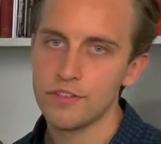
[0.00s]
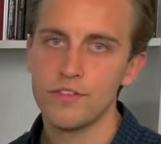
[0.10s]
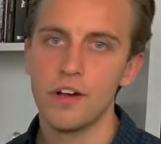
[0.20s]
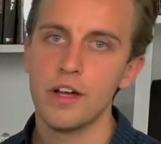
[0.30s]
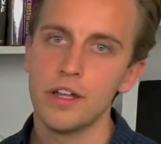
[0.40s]

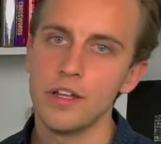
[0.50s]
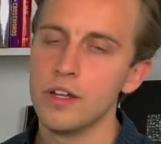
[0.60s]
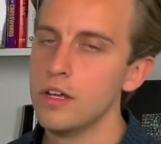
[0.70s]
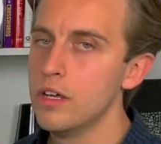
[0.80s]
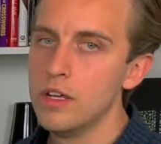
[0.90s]

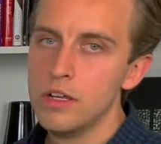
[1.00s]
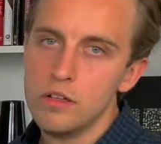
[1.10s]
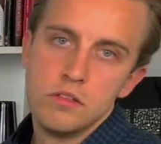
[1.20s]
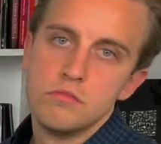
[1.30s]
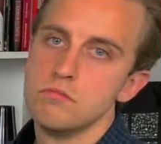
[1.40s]
fun,
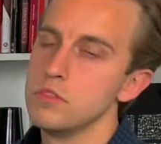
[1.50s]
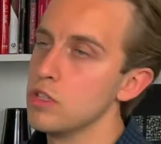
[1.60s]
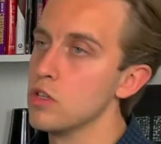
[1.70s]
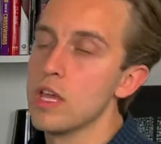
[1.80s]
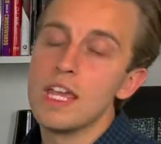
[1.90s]

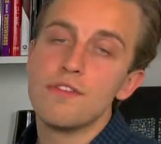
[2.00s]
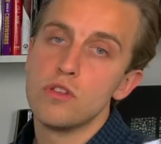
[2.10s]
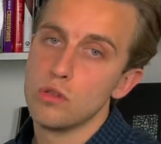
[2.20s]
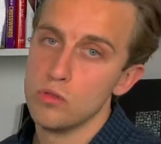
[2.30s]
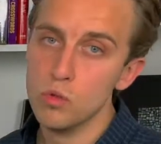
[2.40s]
even
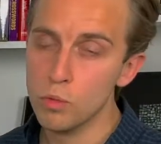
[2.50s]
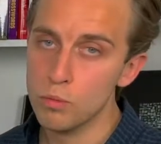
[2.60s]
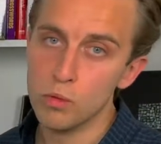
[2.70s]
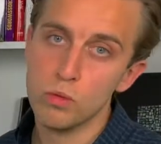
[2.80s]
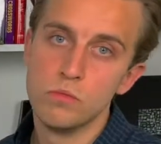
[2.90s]
your
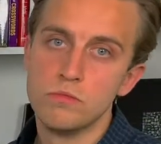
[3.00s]
normal,